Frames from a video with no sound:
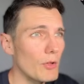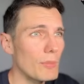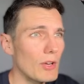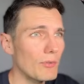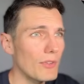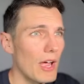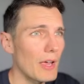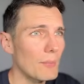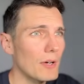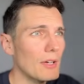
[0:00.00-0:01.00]
a bit of
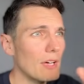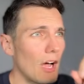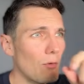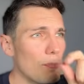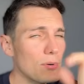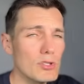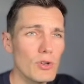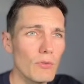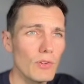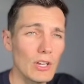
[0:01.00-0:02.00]
time. I will put you
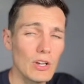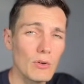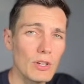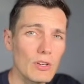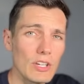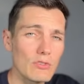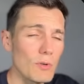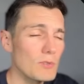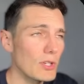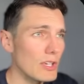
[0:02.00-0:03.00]
a video in the
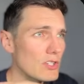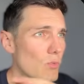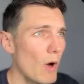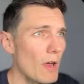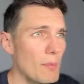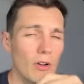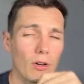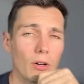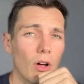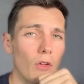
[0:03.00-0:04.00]
description that is way better